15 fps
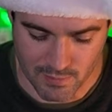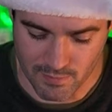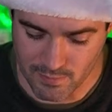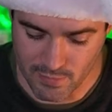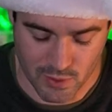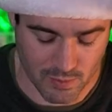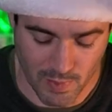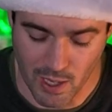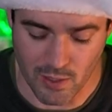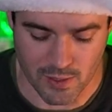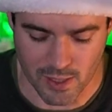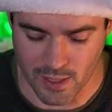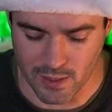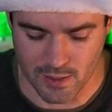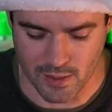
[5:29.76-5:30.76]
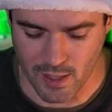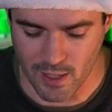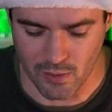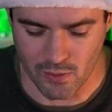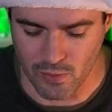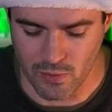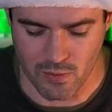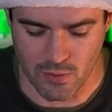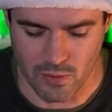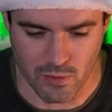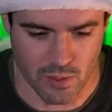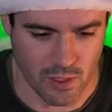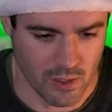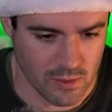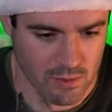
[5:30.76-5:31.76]
smells like it's a lot older than 2
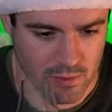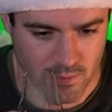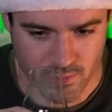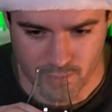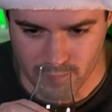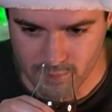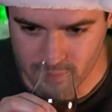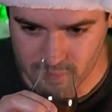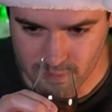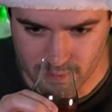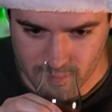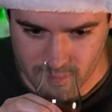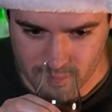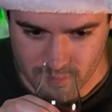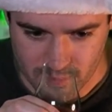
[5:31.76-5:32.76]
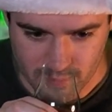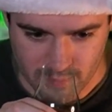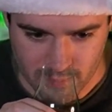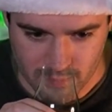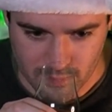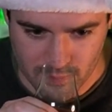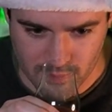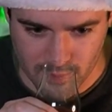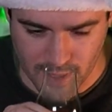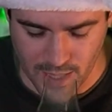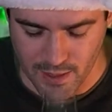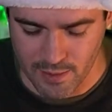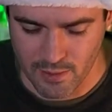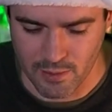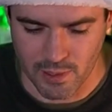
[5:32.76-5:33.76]
years.
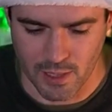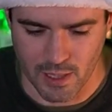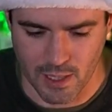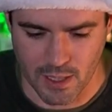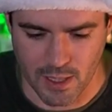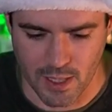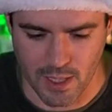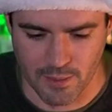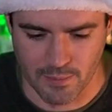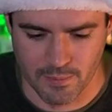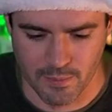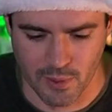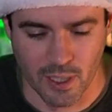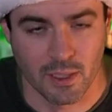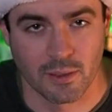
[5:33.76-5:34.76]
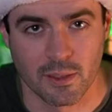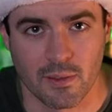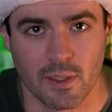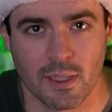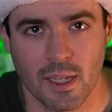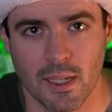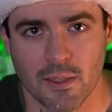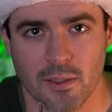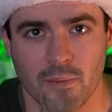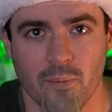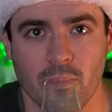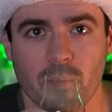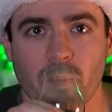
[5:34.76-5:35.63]
Yeah, I really like that. All right, let's give it a taste.